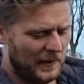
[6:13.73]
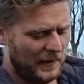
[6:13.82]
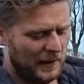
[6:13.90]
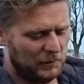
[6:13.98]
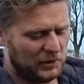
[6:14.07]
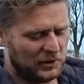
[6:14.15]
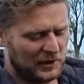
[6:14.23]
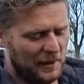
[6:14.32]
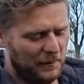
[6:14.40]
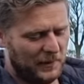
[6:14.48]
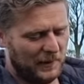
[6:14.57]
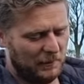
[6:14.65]
That one
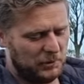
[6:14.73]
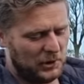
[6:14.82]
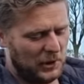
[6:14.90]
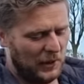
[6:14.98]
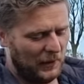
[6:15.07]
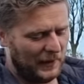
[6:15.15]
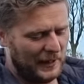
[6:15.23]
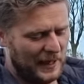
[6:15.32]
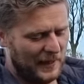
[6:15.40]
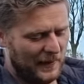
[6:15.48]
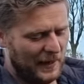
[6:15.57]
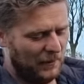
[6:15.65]
slipped. I was lucky to
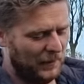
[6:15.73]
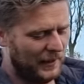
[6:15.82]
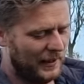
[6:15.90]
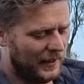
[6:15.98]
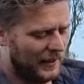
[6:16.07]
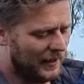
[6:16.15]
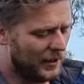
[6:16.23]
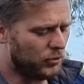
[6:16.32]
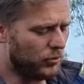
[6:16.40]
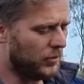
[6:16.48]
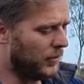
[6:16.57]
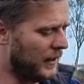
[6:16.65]
hit that one. These
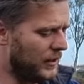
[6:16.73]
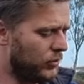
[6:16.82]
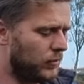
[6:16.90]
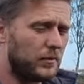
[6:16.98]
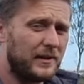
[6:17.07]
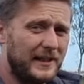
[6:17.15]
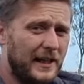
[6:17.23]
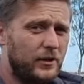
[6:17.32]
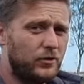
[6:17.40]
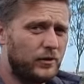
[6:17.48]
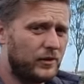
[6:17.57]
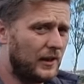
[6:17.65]
are
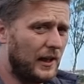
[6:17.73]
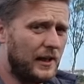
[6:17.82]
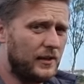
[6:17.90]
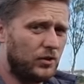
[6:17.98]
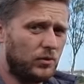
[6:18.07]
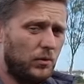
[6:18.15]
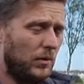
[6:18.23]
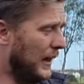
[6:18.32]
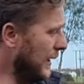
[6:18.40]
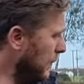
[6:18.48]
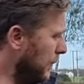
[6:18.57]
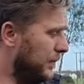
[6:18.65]
dangerous, guys, so
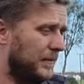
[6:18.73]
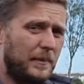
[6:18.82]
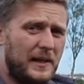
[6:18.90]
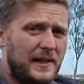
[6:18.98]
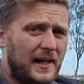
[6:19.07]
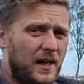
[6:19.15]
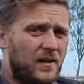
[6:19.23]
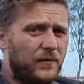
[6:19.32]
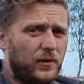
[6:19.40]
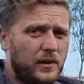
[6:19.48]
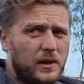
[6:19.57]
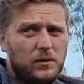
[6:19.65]
like, be
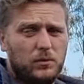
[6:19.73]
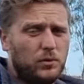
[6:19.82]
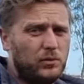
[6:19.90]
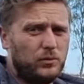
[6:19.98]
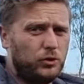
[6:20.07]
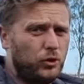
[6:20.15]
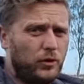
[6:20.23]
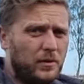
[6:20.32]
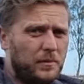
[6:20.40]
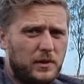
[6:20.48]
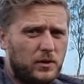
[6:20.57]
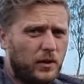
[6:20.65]
careful, you know. Don't shoot
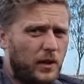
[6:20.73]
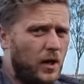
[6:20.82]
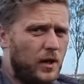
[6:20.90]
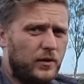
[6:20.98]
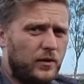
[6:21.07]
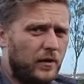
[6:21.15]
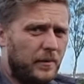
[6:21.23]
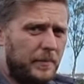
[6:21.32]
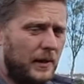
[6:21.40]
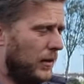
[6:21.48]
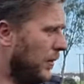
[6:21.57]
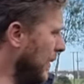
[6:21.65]
them in your garden or
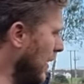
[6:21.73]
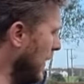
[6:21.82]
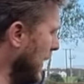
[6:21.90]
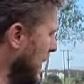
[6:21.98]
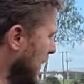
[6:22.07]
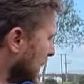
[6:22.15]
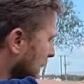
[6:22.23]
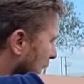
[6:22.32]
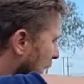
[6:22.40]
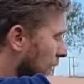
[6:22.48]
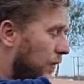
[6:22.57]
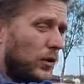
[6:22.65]
built up area
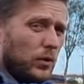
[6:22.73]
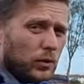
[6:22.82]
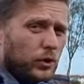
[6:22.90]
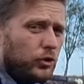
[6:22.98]
if you're gonna